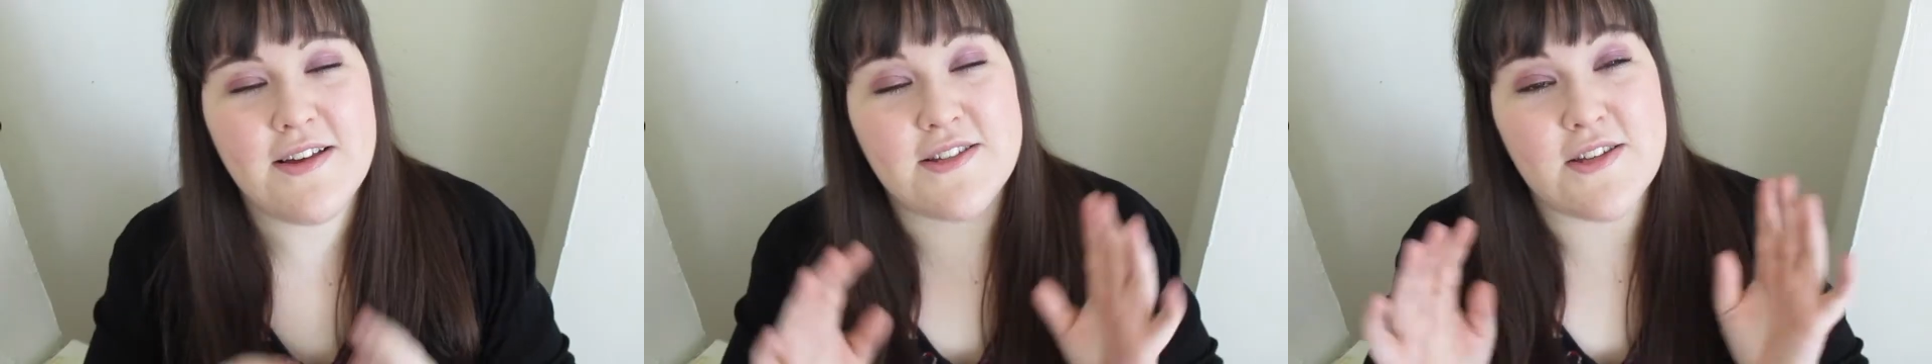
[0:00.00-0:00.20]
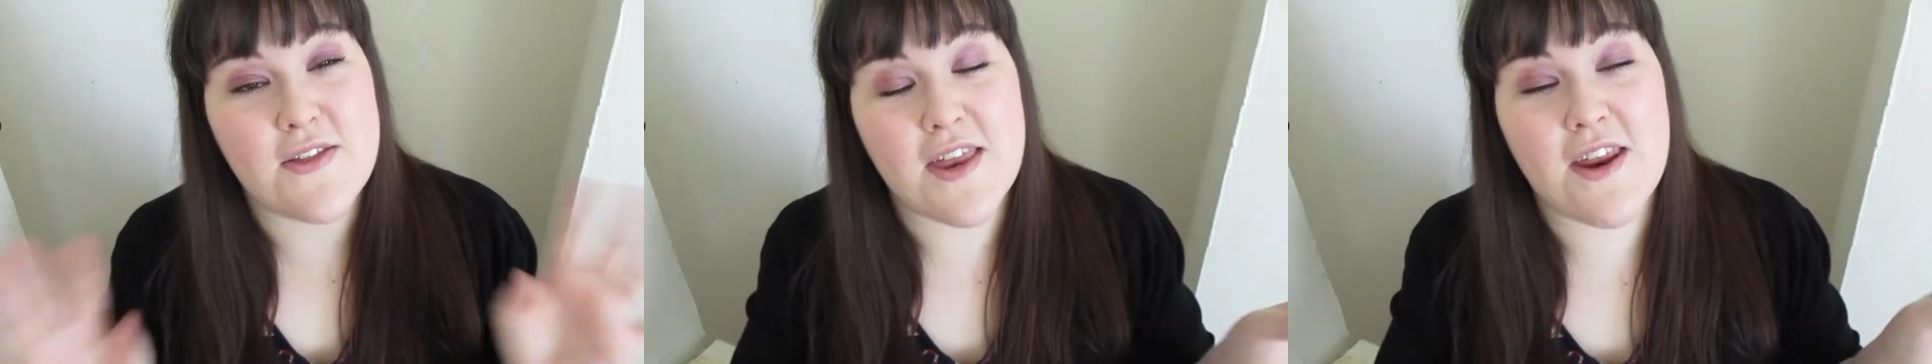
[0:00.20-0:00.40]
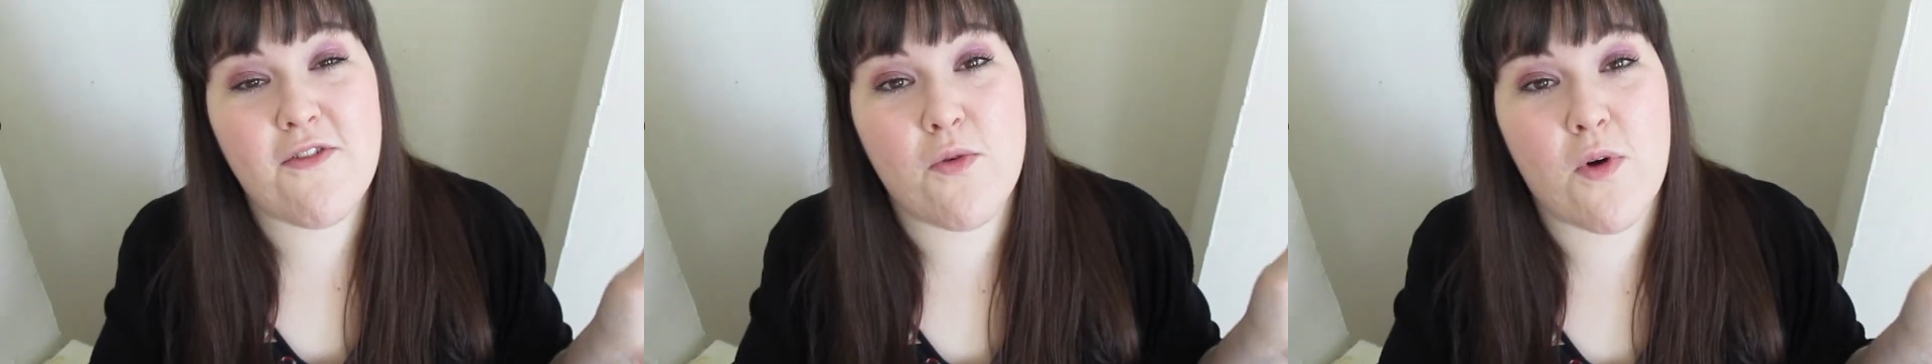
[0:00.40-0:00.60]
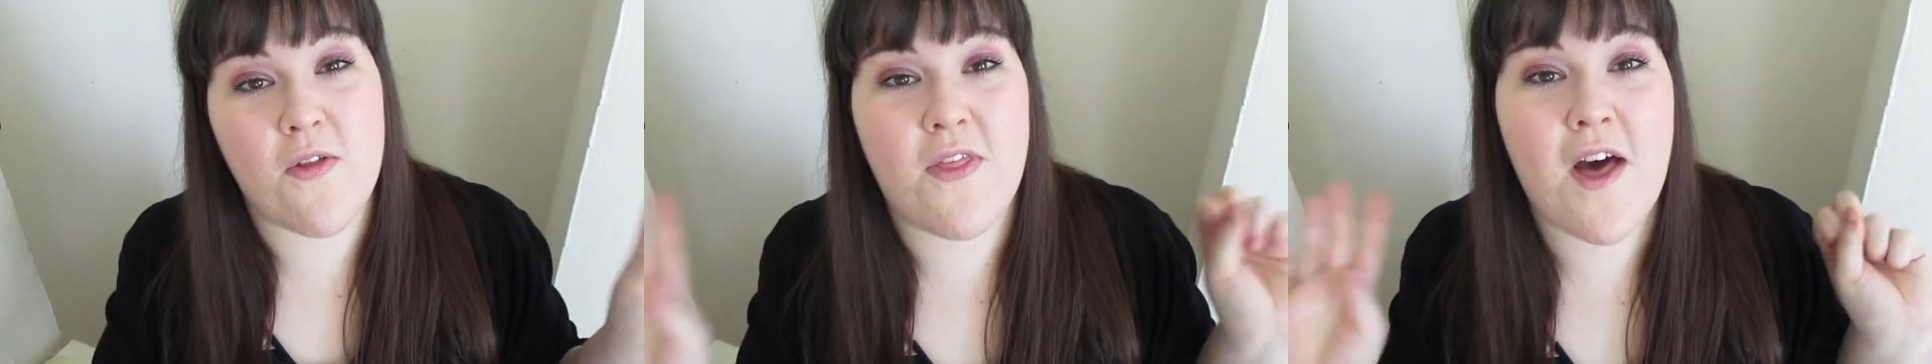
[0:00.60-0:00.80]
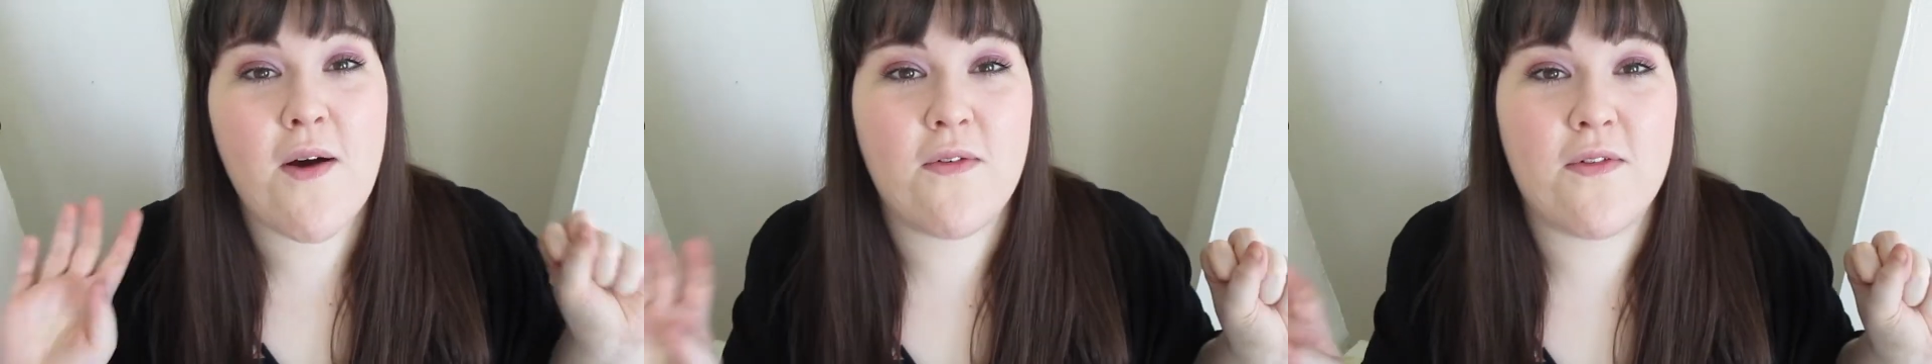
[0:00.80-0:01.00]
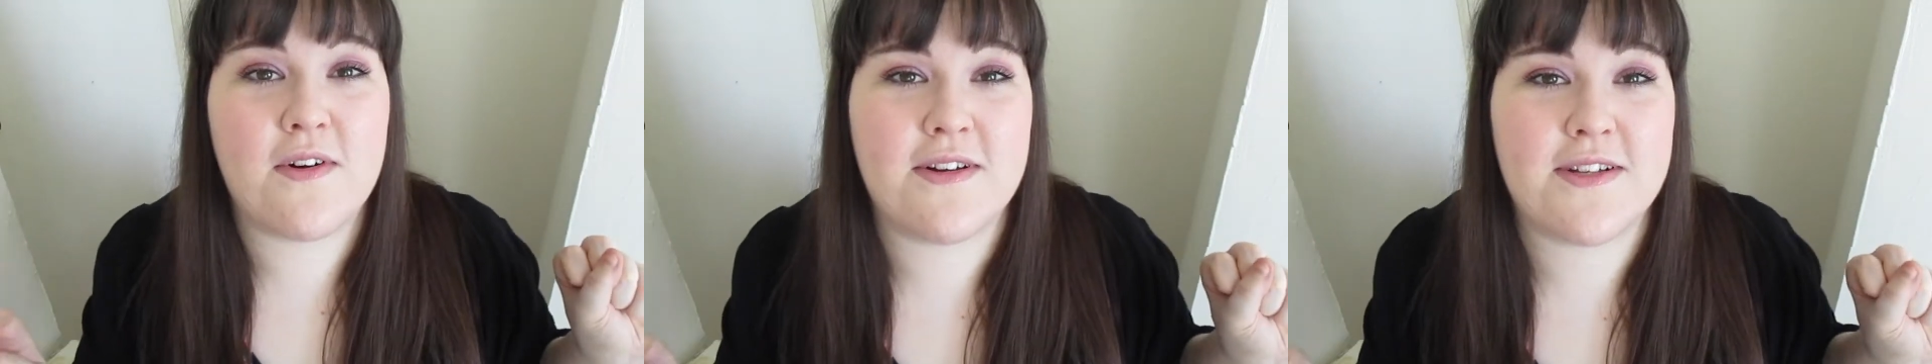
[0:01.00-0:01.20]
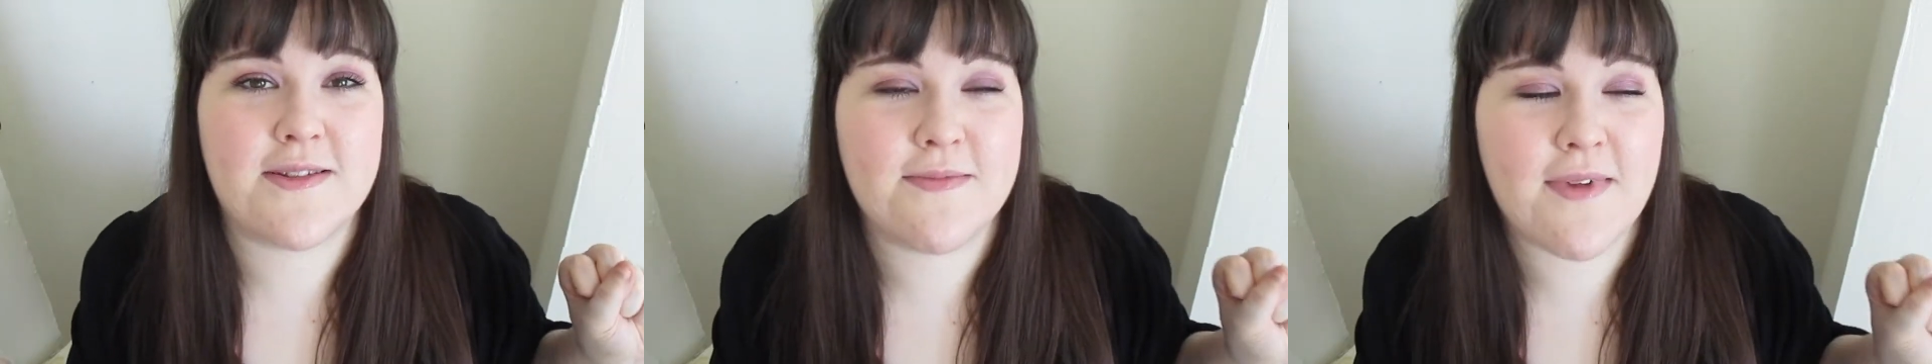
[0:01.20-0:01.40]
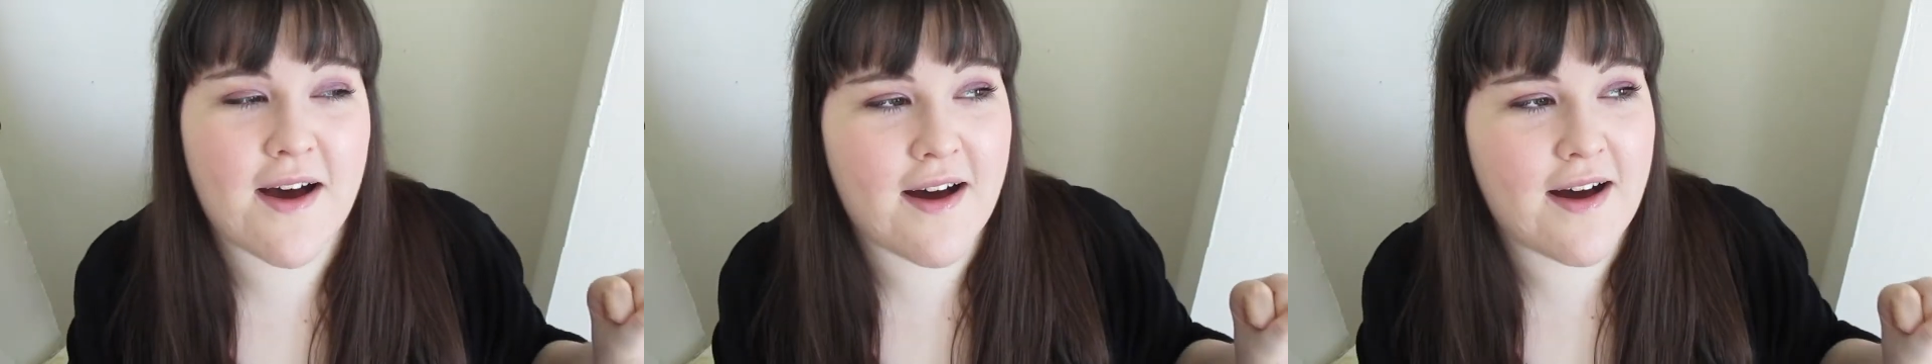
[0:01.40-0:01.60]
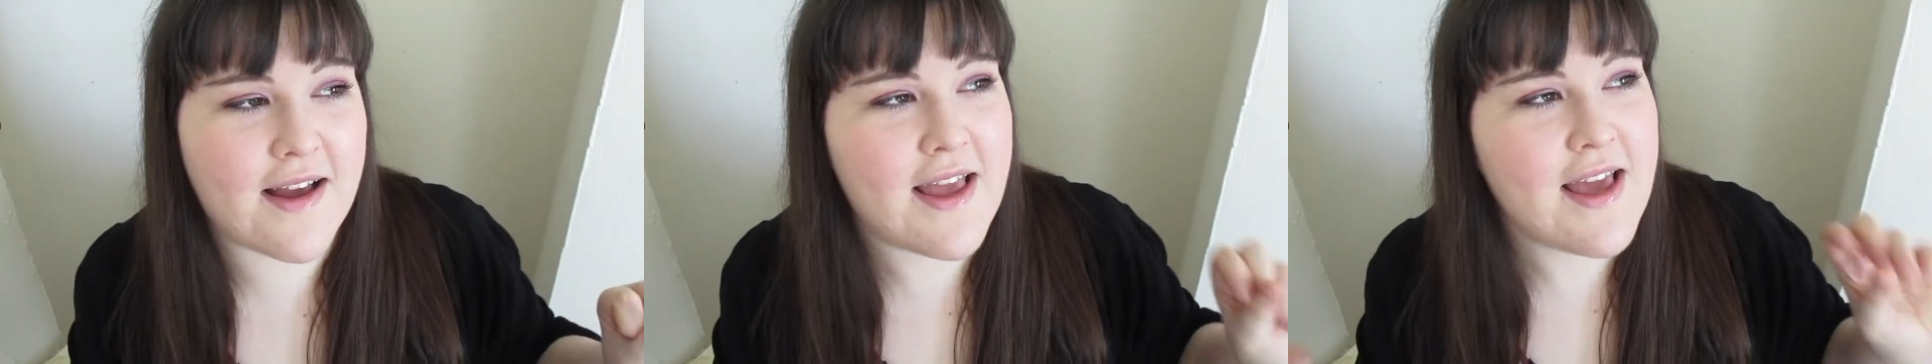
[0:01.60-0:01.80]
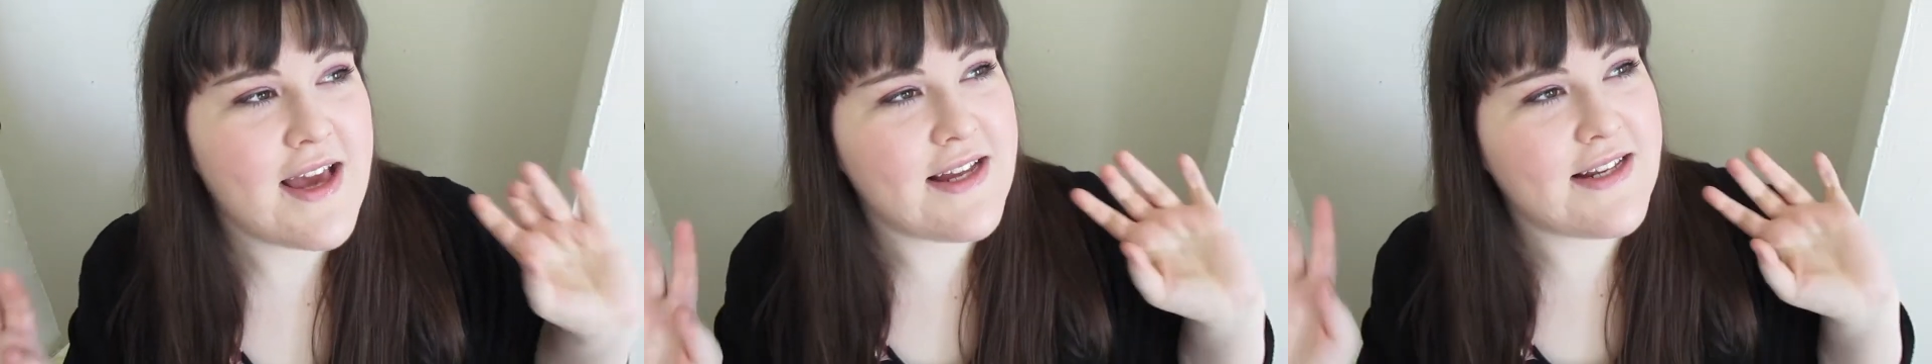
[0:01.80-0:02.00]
So then everyone, that was my